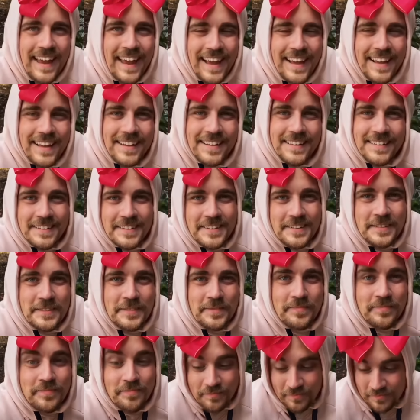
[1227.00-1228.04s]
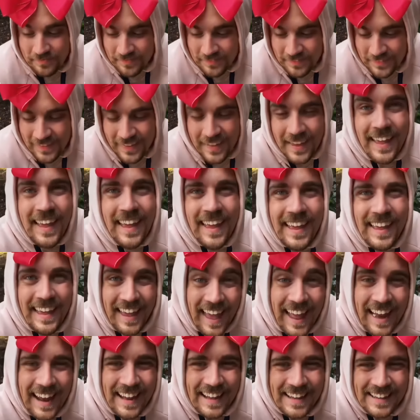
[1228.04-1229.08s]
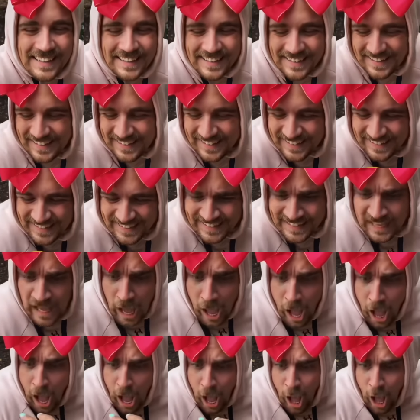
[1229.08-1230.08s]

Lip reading: Is that a Starbucks cake pop?